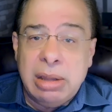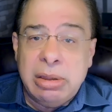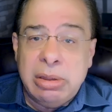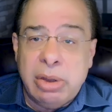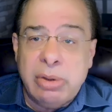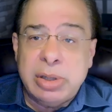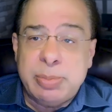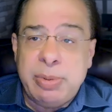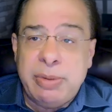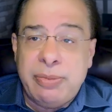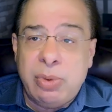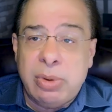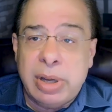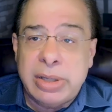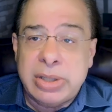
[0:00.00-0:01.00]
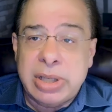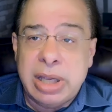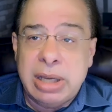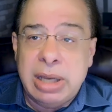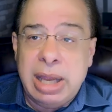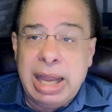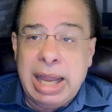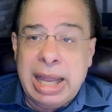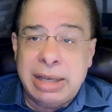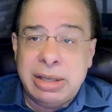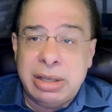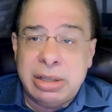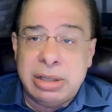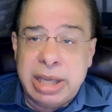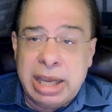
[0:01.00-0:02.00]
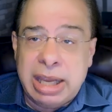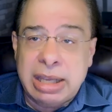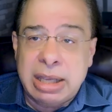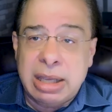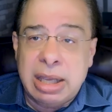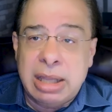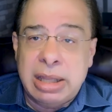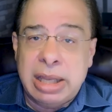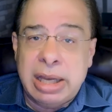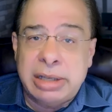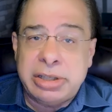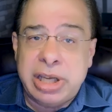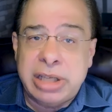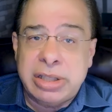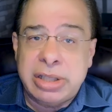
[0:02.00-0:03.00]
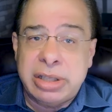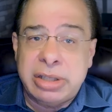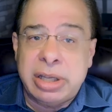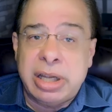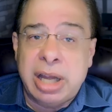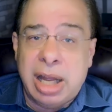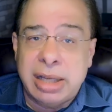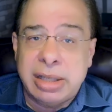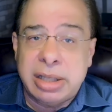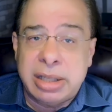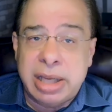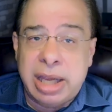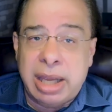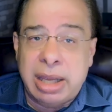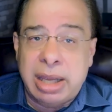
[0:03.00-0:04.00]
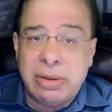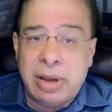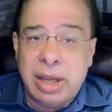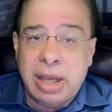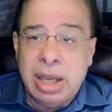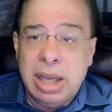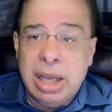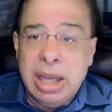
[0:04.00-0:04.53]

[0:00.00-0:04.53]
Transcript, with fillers: Notice before I said had to take, and then I changed it to got to take, right?